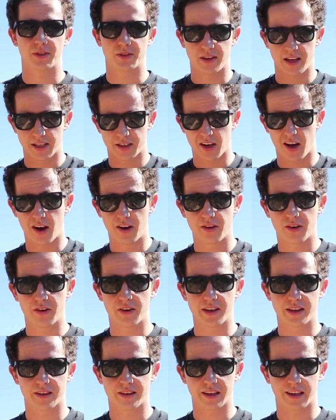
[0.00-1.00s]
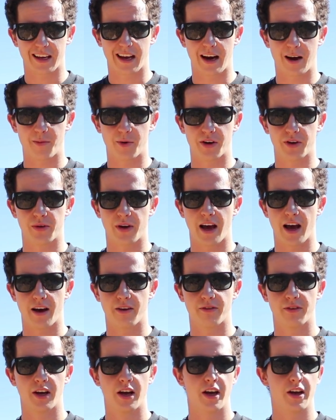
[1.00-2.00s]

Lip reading: So that's underneath the camera. You have